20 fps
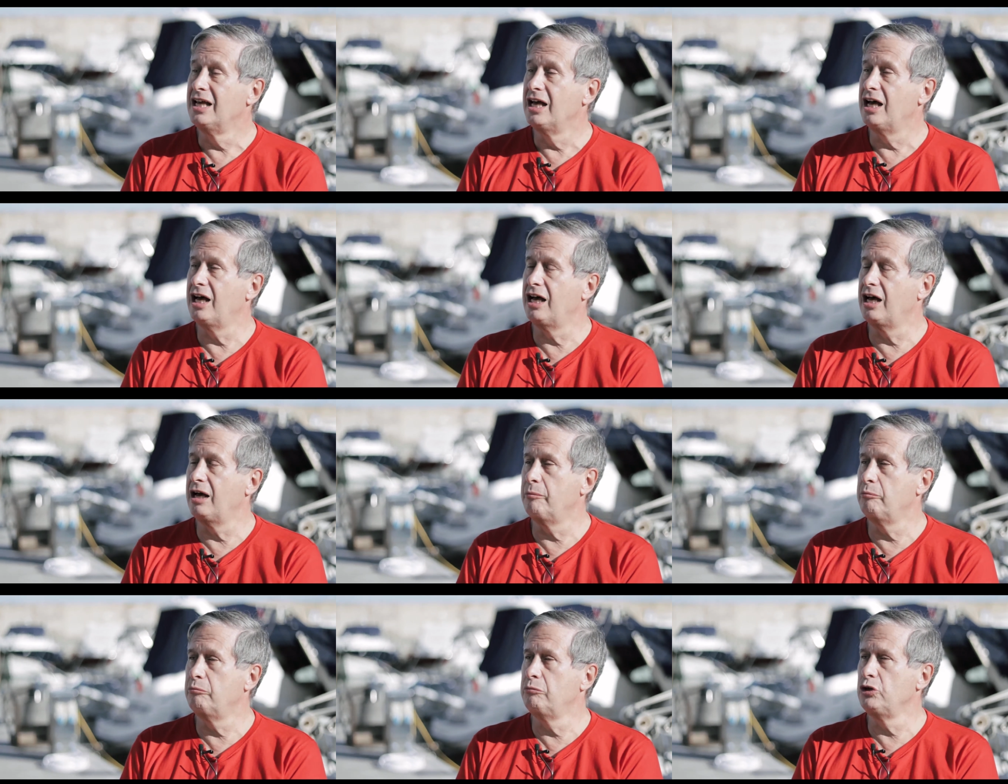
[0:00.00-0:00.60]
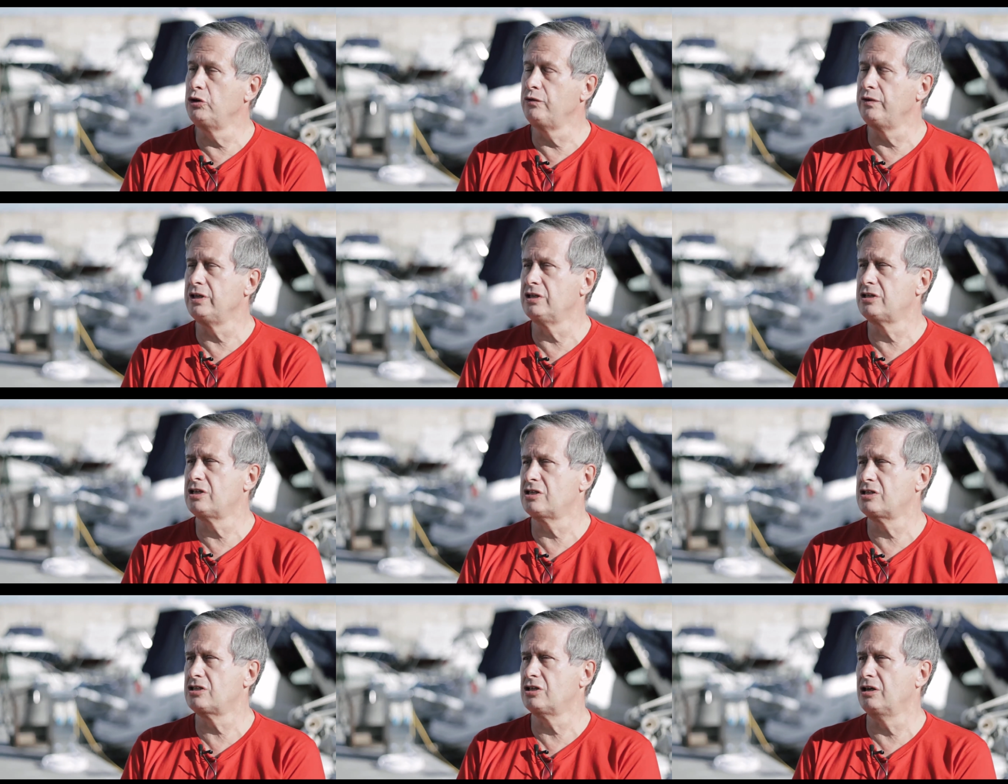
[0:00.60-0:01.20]
Moving
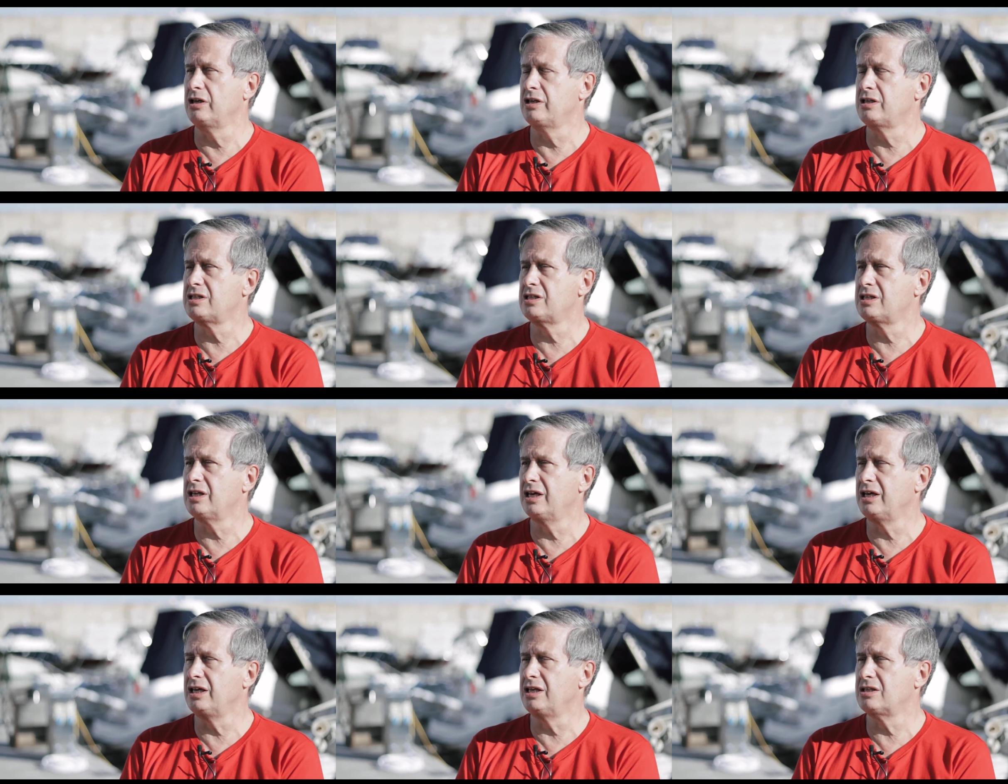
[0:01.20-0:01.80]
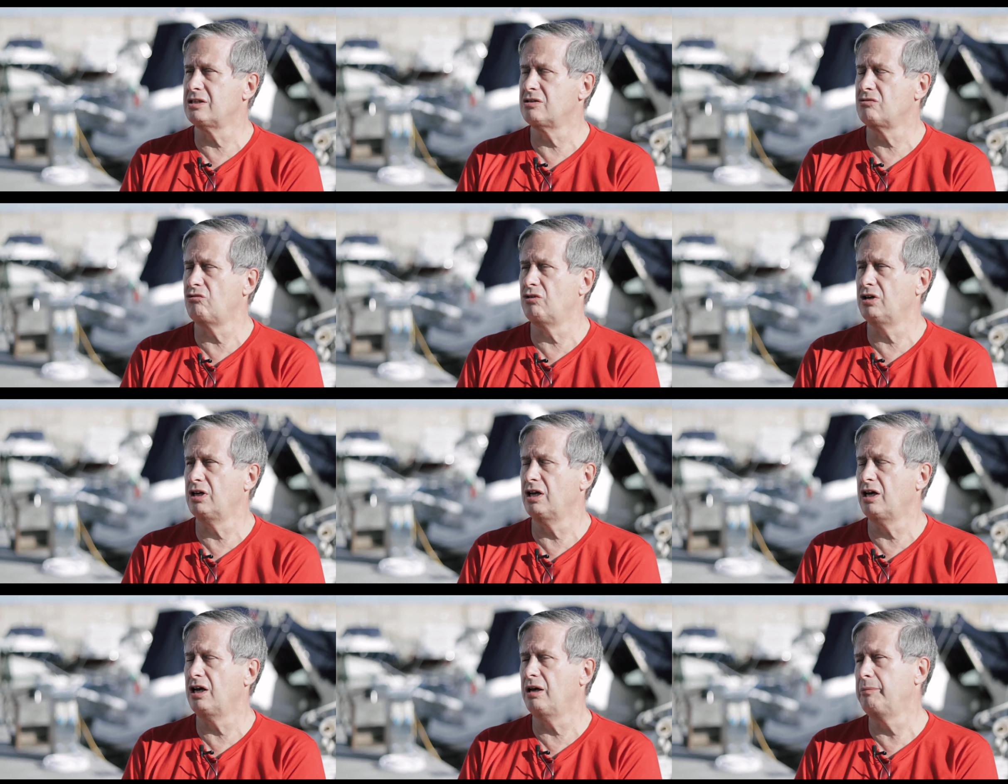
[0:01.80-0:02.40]
to solid state,
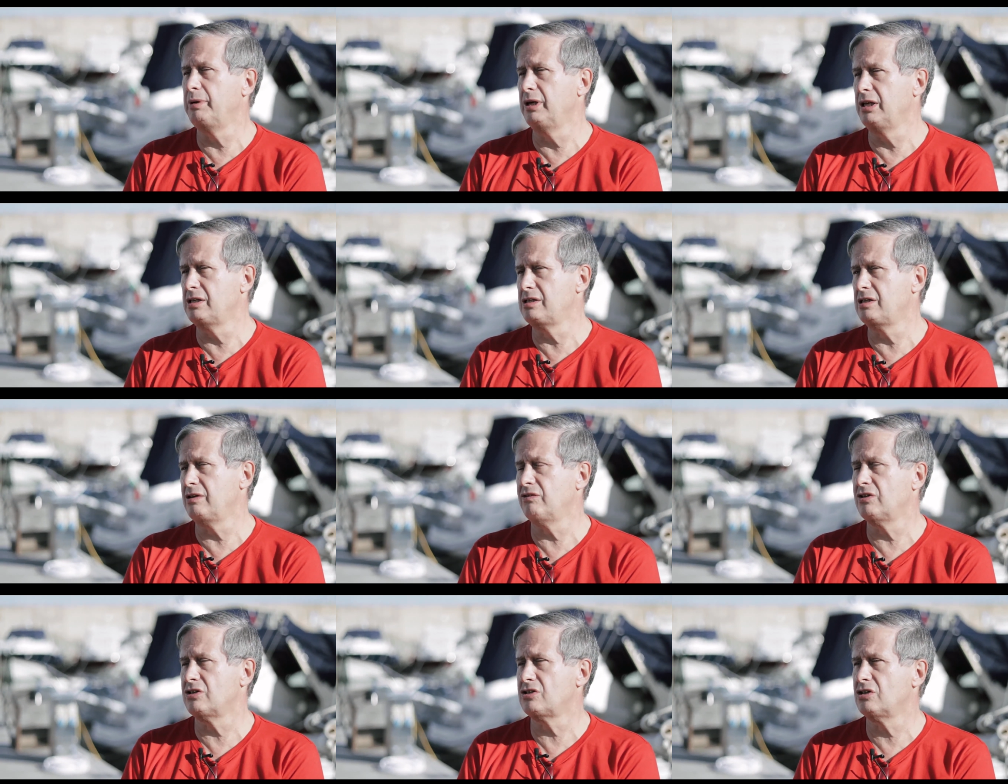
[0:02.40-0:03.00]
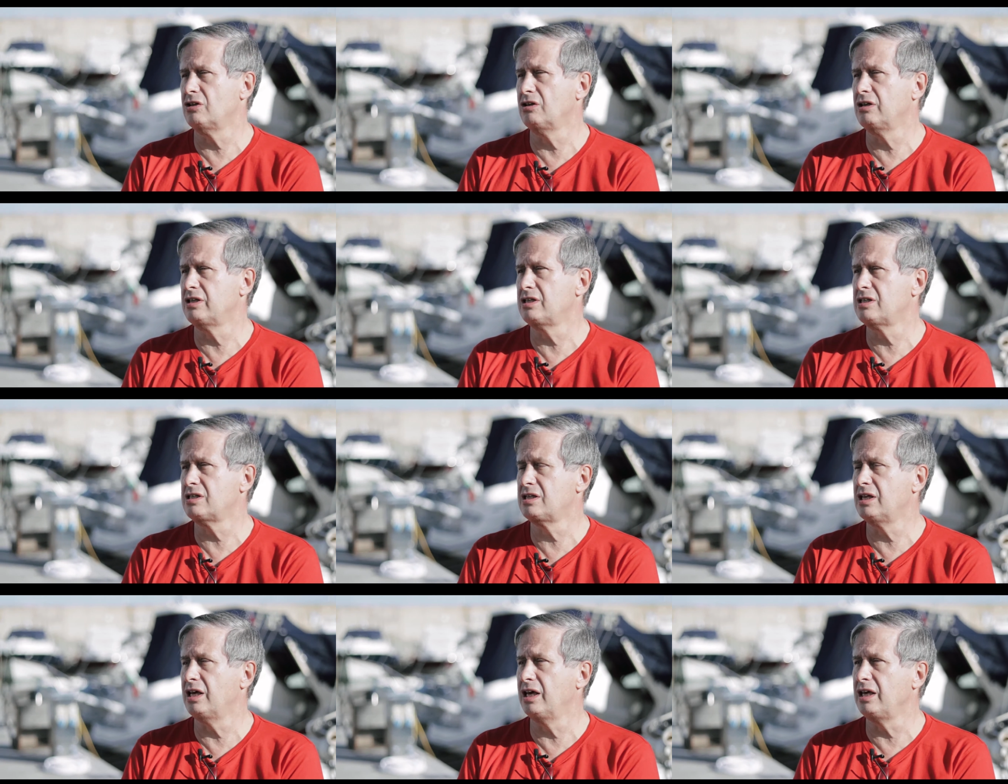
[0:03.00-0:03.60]
reliability of the solid
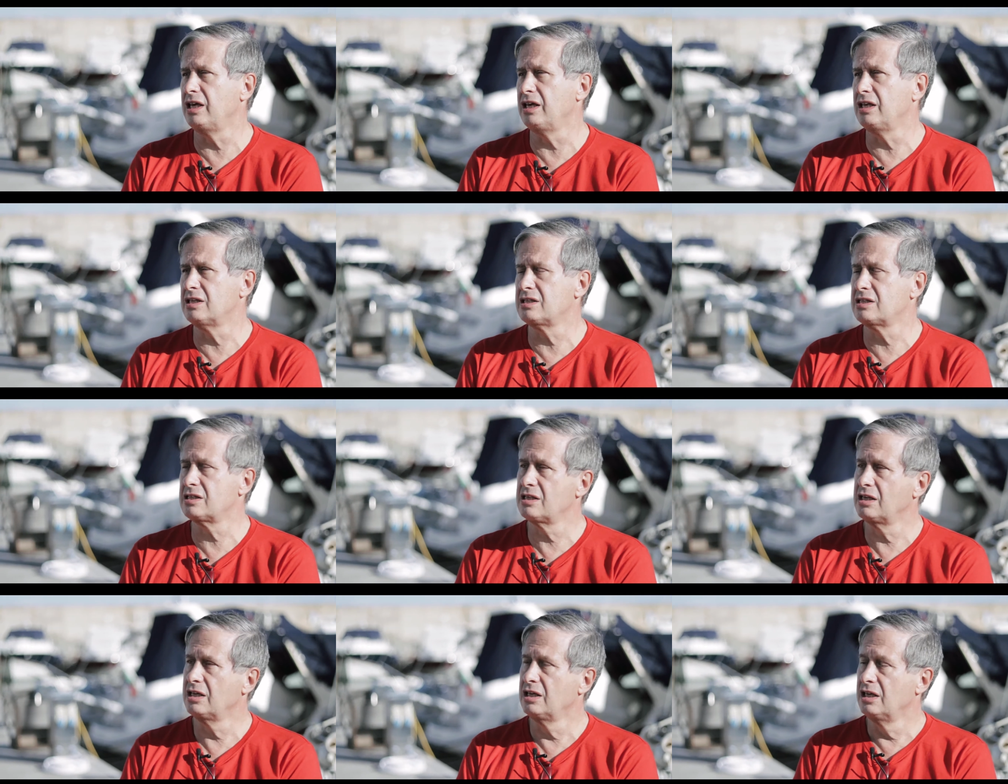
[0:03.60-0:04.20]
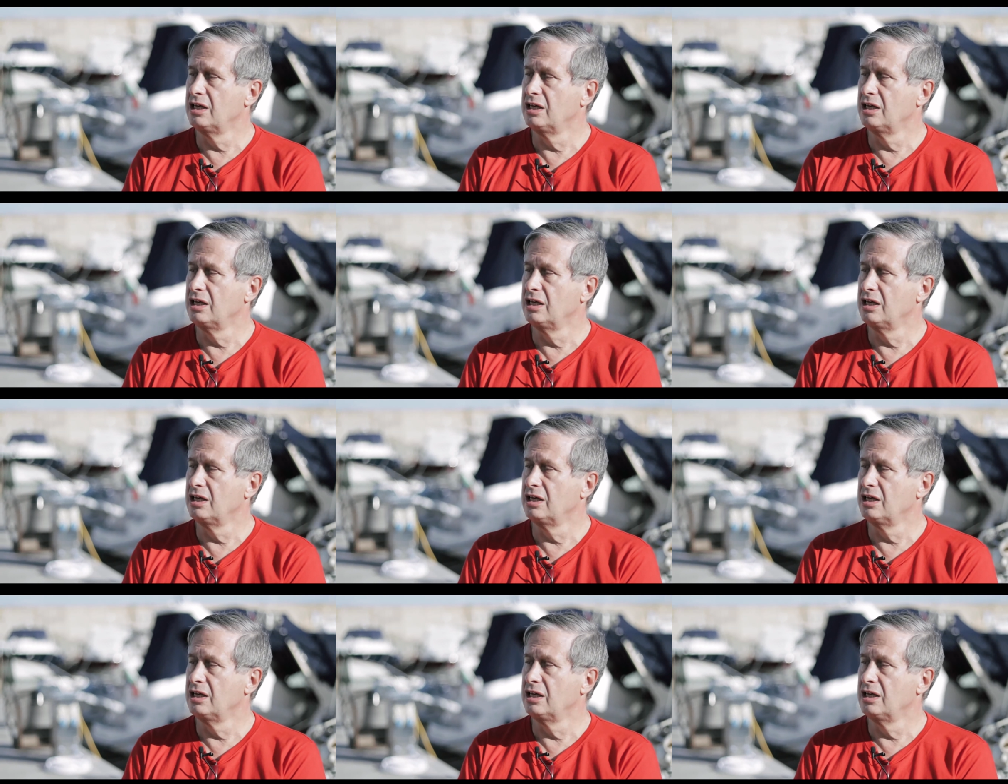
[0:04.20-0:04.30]
state.